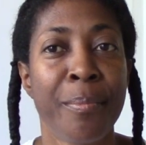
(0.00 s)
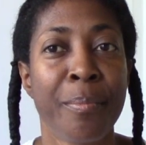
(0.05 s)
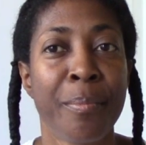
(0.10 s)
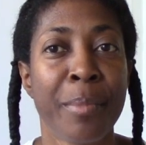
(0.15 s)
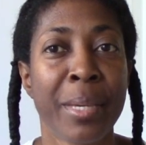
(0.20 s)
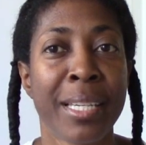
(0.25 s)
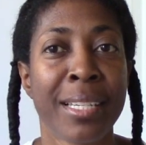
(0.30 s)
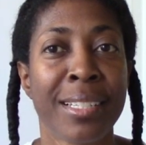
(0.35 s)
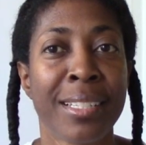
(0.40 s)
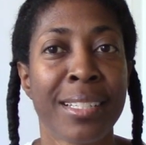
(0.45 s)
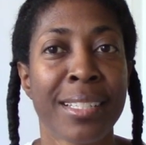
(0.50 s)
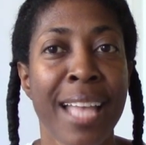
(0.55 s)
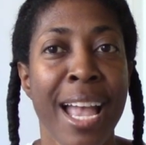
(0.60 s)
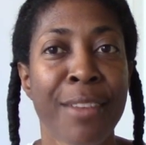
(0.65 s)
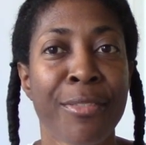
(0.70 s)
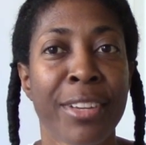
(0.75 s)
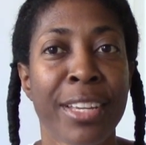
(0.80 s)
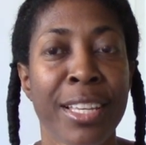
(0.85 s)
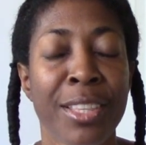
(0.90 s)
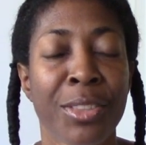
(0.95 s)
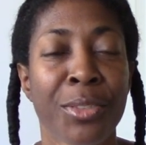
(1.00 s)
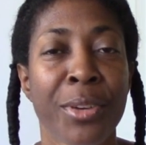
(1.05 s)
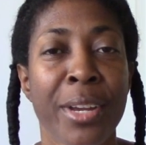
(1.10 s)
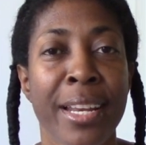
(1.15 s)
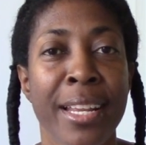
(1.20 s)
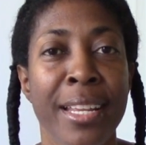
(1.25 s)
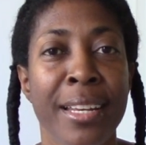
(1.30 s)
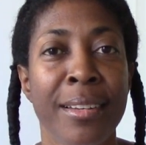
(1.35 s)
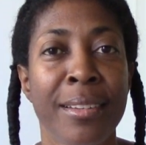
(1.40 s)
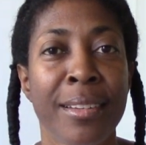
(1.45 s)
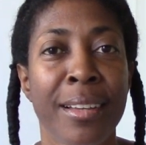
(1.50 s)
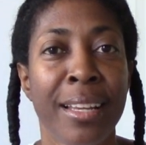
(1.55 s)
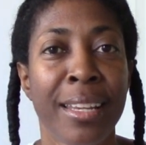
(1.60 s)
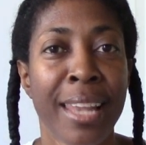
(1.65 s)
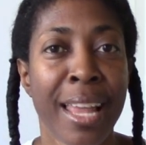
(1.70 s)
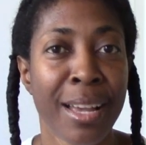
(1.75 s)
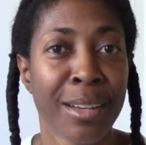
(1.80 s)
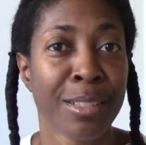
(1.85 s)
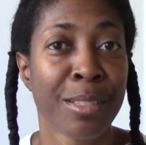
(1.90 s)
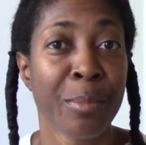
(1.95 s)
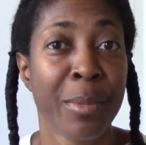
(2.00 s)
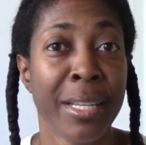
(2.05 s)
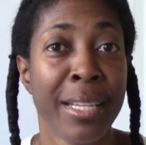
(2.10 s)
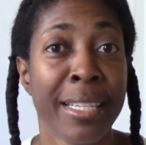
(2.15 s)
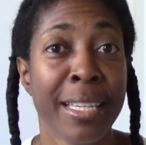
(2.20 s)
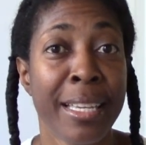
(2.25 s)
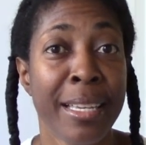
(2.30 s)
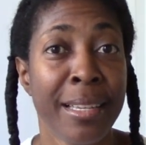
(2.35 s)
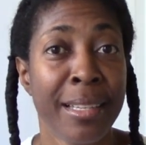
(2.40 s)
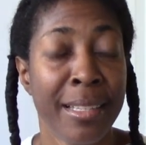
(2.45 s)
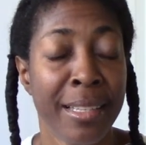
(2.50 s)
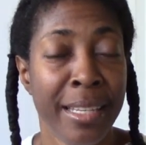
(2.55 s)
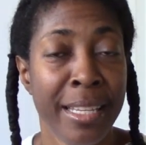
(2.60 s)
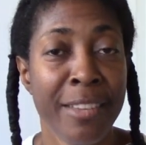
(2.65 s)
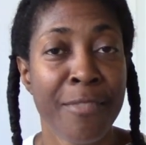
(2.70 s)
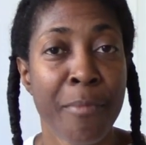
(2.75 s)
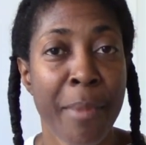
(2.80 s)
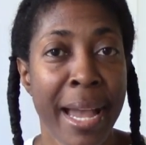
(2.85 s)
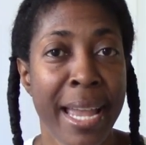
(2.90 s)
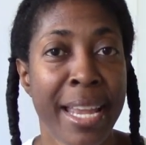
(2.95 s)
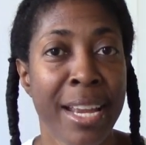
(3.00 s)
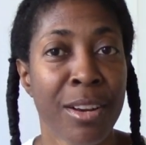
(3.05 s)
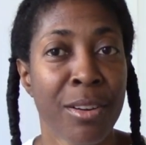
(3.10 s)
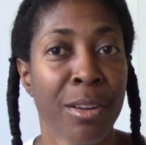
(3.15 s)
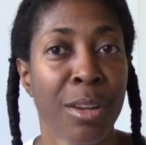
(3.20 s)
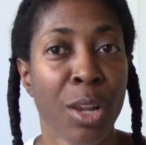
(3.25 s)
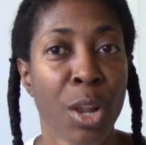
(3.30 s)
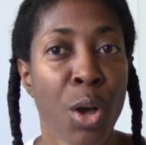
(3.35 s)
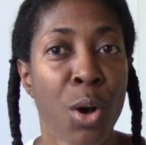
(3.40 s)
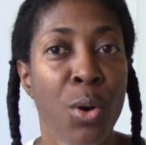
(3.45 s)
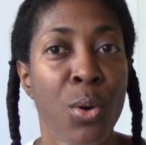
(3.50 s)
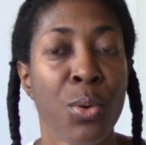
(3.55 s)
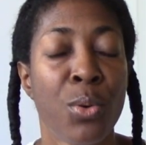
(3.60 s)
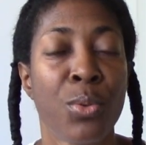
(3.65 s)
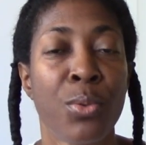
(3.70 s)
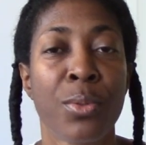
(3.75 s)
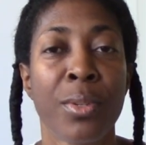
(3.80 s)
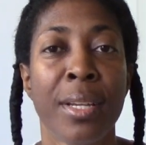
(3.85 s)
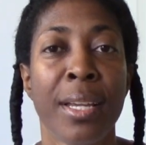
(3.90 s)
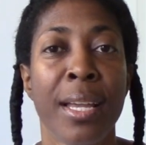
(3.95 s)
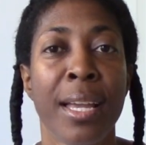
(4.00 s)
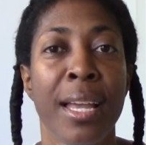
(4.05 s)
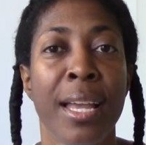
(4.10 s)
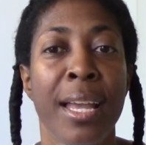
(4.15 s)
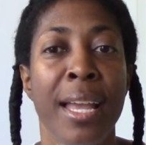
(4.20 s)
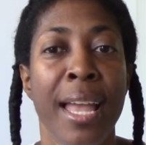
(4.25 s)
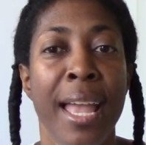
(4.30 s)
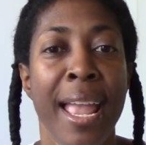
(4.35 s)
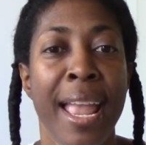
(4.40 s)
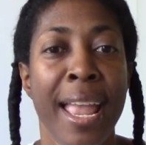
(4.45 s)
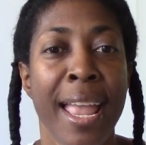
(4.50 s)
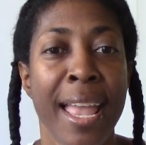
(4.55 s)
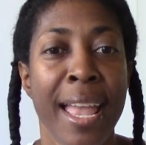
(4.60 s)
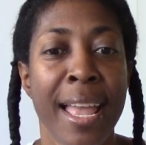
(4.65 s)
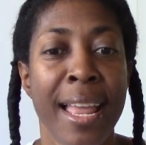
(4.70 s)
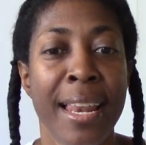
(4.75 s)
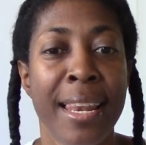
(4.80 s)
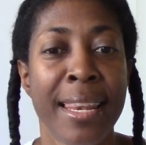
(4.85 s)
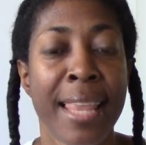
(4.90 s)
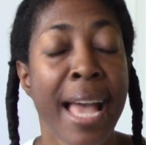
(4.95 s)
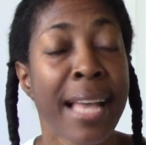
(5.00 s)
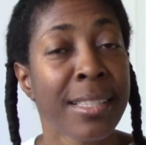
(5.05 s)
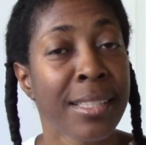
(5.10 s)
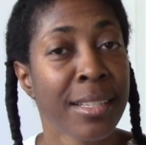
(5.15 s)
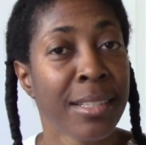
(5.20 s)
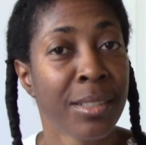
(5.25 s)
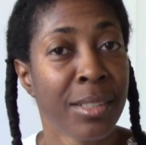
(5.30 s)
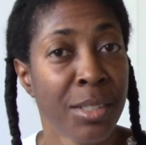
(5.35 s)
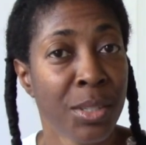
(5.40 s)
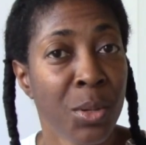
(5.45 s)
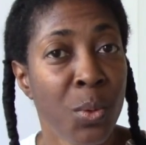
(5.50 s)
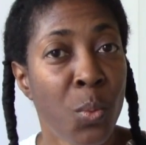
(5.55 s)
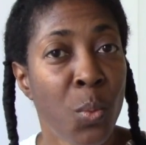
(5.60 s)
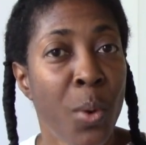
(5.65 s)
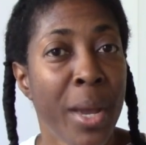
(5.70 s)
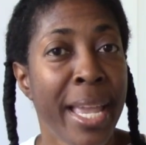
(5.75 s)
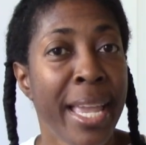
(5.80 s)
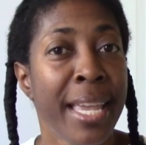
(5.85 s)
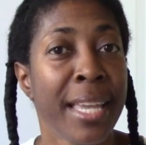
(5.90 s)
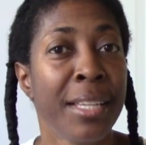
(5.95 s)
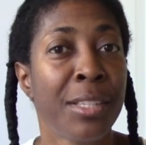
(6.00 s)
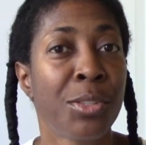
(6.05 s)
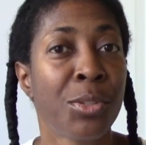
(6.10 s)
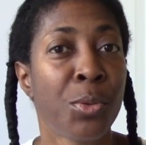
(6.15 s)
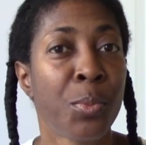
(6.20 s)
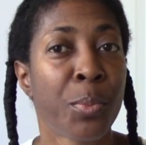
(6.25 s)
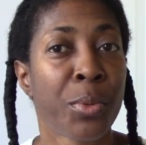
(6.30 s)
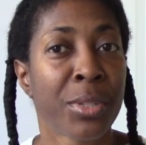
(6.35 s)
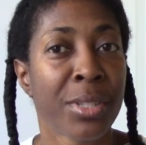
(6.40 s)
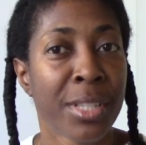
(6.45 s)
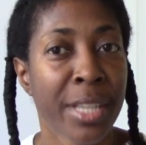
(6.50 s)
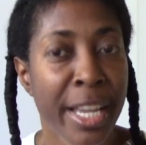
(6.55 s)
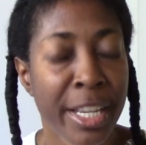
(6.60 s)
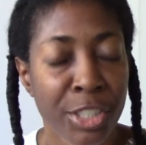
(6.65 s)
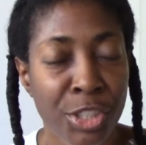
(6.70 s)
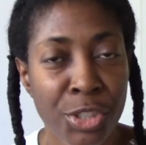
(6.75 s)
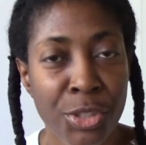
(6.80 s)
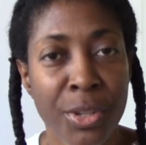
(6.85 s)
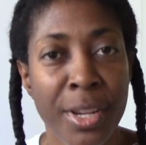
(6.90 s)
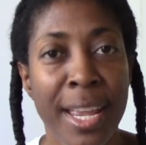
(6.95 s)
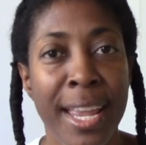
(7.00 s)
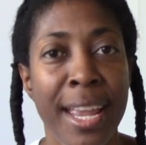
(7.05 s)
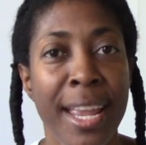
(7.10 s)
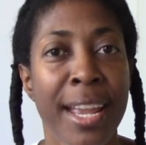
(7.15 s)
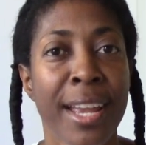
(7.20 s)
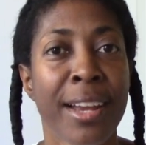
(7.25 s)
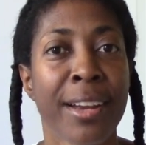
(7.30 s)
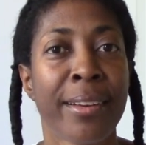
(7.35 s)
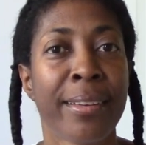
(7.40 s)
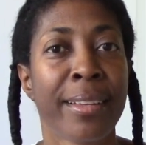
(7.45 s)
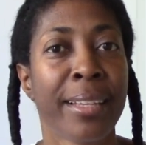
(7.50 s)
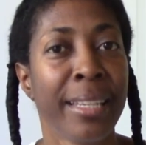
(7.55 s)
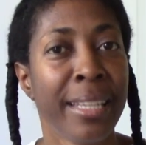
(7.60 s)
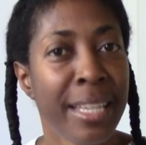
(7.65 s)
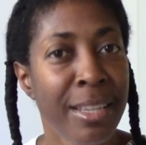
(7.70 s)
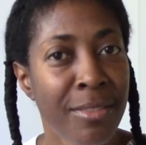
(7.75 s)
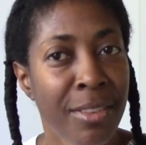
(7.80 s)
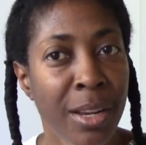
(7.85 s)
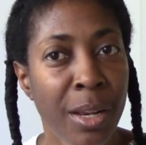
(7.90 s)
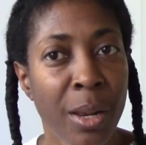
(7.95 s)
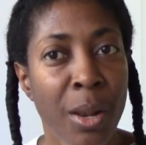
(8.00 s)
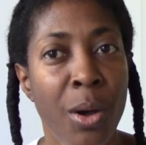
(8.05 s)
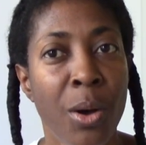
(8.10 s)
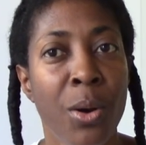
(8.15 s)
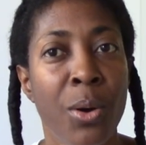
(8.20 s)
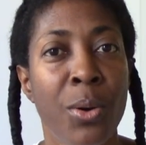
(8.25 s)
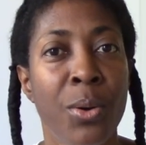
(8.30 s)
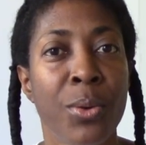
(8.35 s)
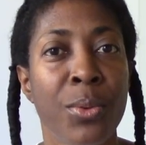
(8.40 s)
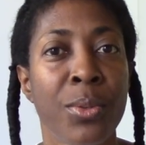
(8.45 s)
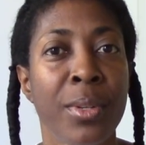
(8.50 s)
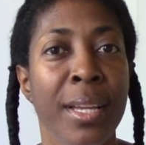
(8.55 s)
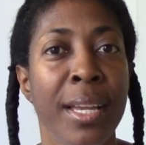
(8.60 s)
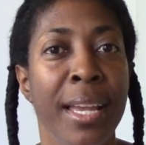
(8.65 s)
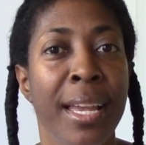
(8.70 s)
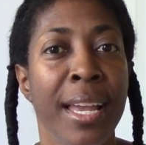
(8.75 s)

because African threading allows me to leave my hair alone, and that's a good way to protect your hair, to leave it alone.